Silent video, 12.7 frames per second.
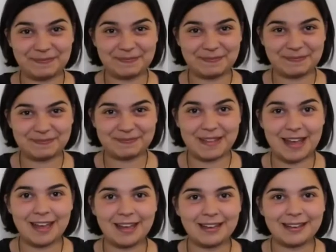
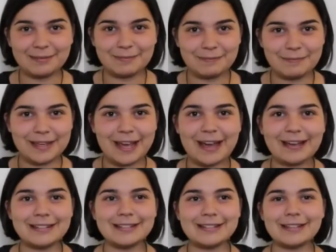Why?
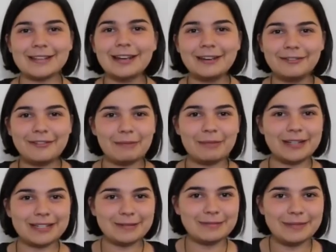Because
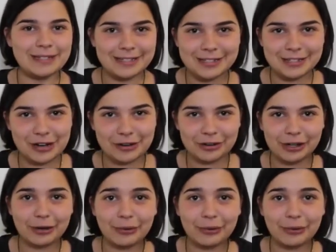feminism means gender